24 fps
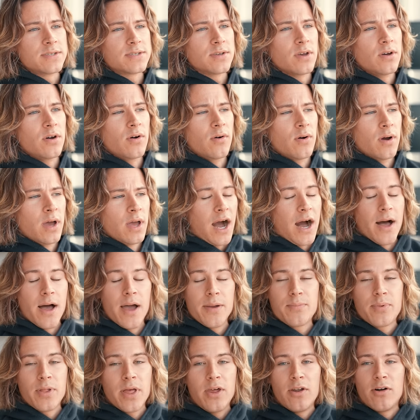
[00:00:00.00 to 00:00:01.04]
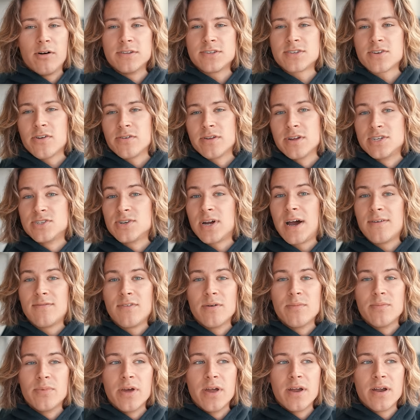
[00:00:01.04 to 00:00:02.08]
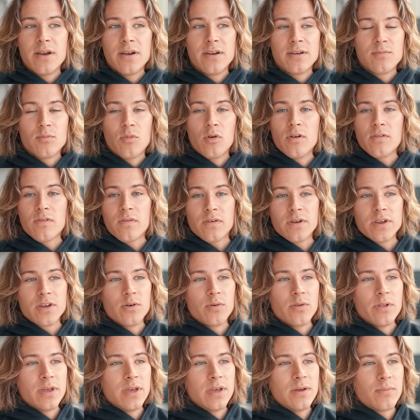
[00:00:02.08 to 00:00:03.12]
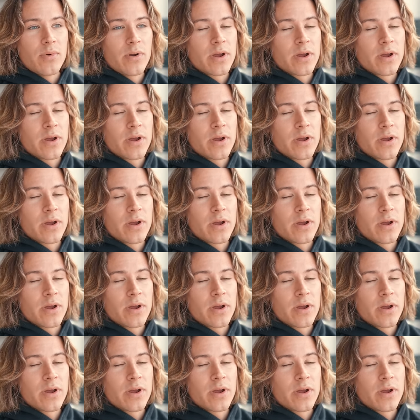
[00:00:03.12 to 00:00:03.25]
So I plan on starting to drive up there more frequently,